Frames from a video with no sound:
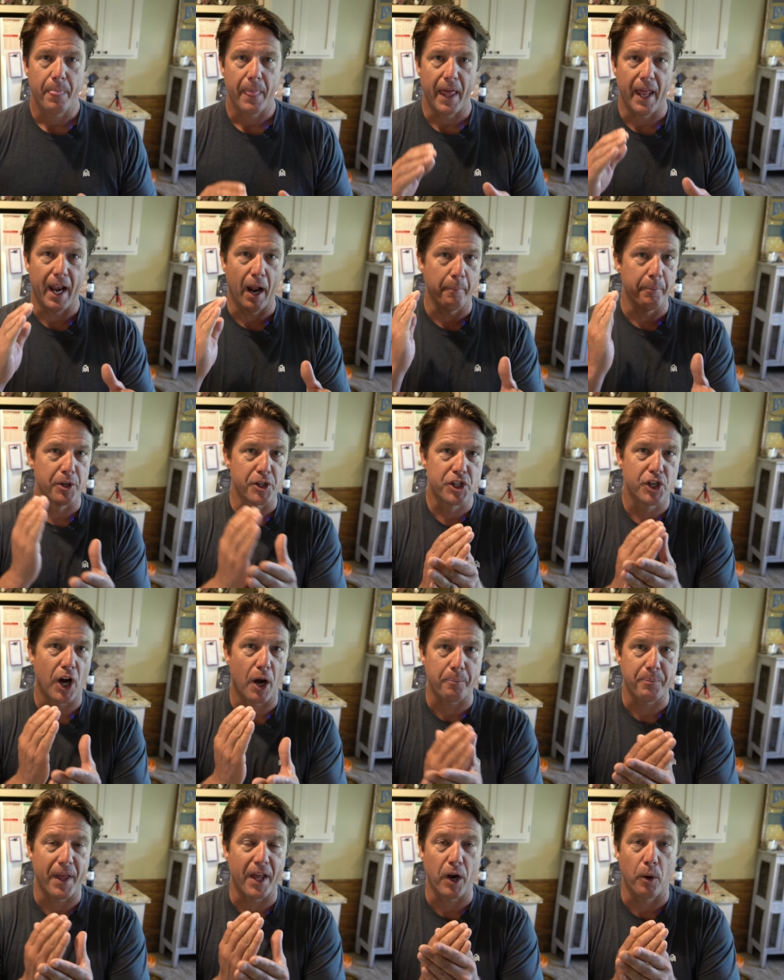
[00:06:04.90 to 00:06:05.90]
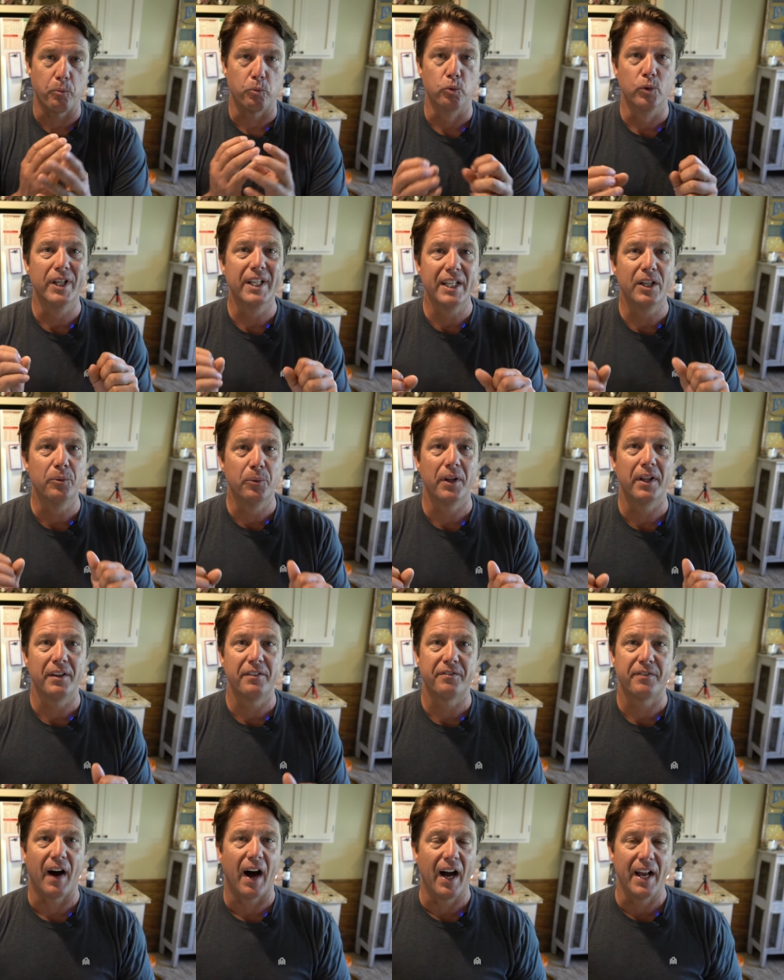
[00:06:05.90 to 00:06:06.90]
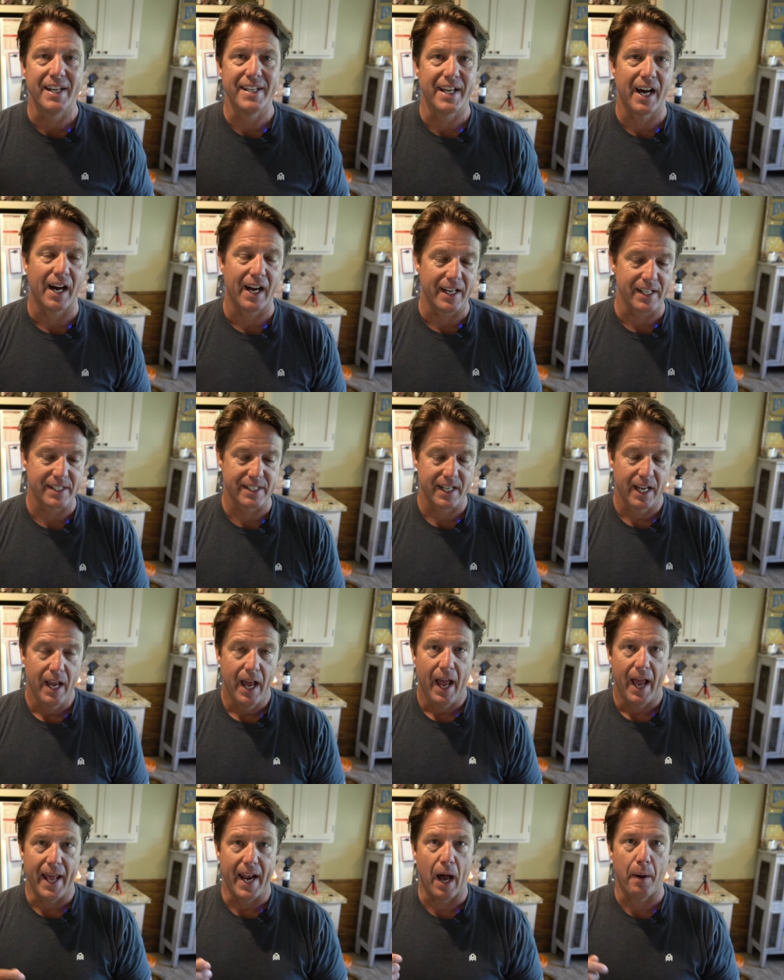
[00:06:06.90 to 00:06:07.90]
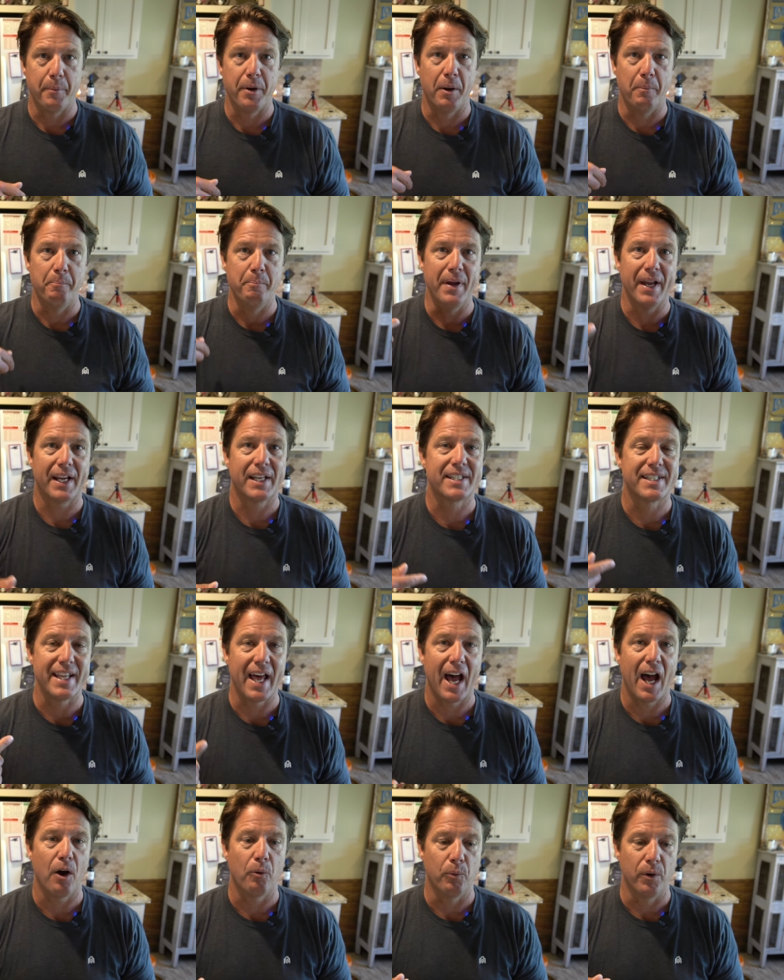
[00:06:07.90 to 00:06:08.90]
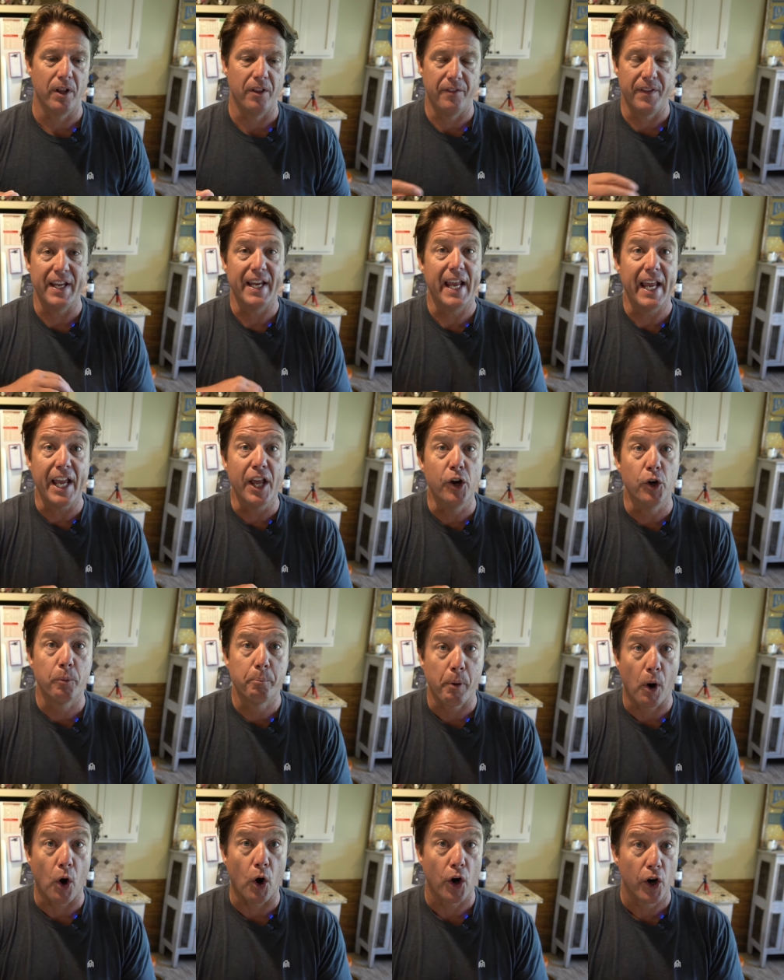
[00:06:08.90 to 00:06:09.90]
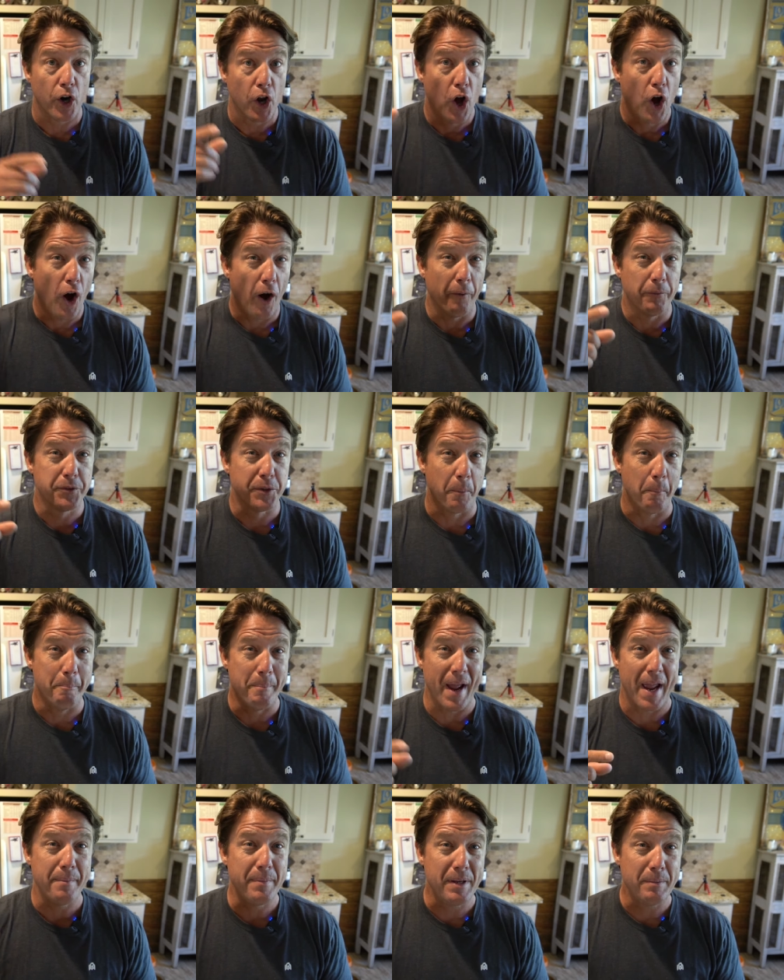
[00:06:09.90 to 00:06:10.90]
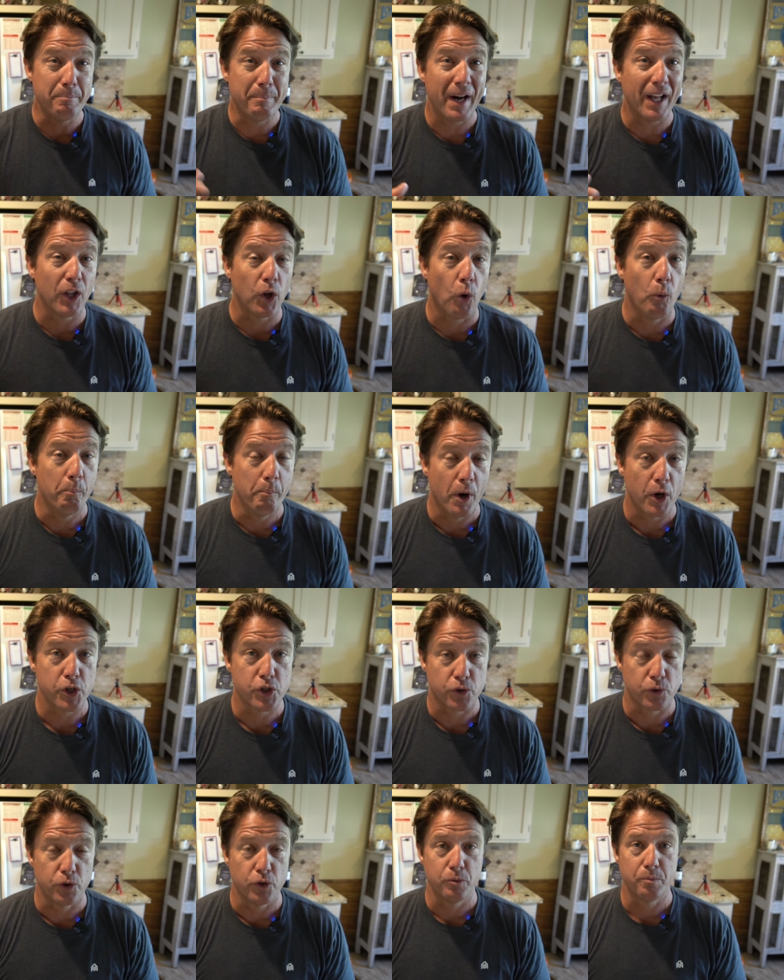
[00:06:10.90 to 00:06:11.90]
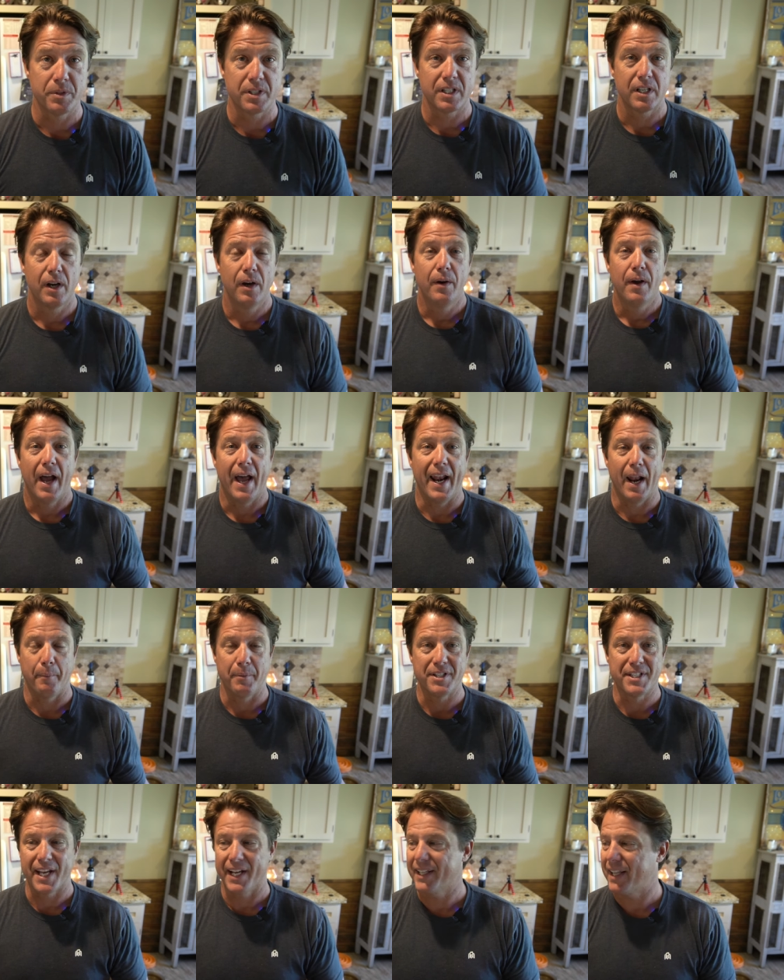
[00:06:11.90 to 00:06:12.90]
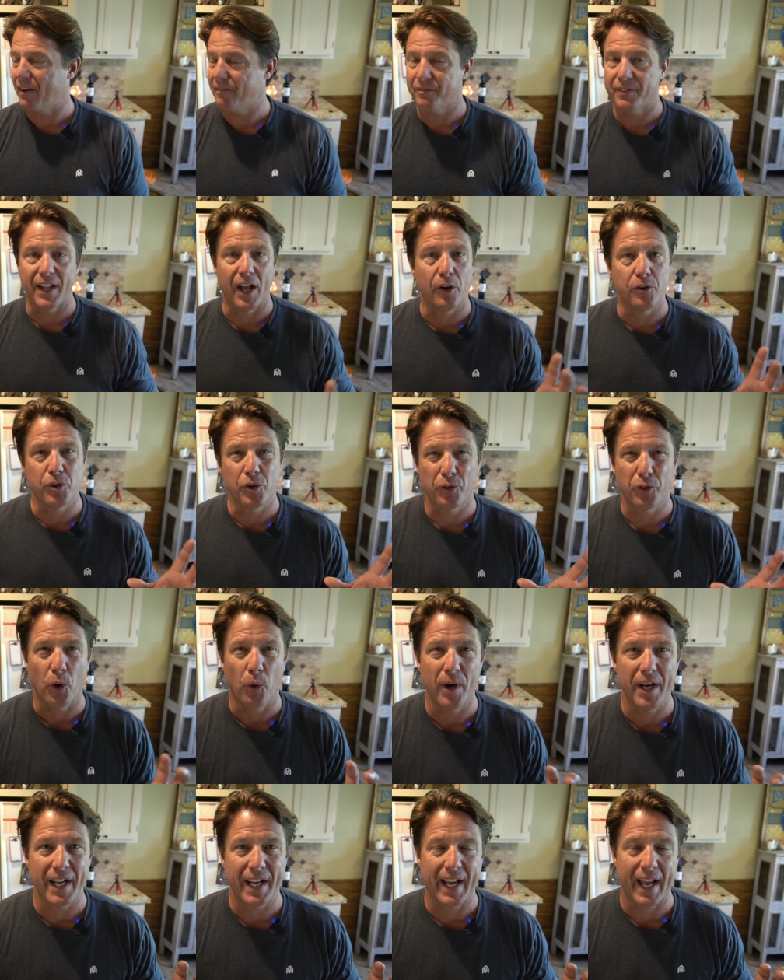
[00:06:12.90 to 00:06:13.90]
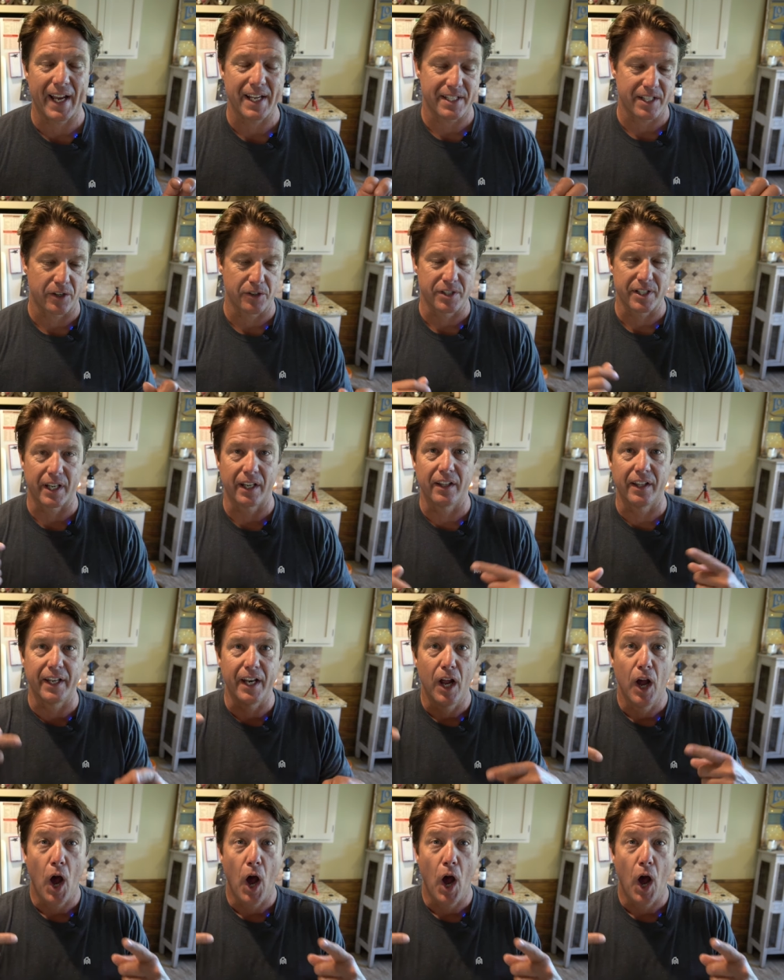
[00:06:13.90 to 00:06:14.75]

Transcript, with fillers: and I'm gonna chop that up really, really fine diced. And I'm gonna mix that with the inner part of some baby bella mushrooms and I'm gonna take that flounder, throw it in a cast iron skillet,